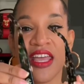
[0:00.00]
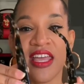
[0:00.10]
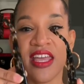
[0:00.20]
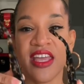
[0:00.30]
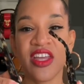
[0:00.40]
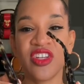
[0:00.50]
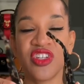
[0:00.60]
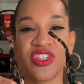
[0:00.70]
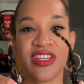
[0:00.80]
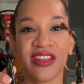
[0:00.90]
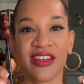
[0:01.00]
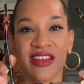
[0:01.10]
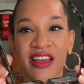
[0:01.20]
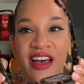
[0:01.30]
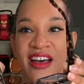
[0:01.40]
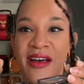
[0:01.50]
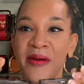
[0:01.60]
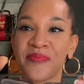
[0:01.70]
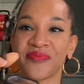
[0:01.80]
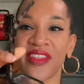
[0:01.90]
hinged
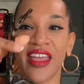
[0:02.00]
um,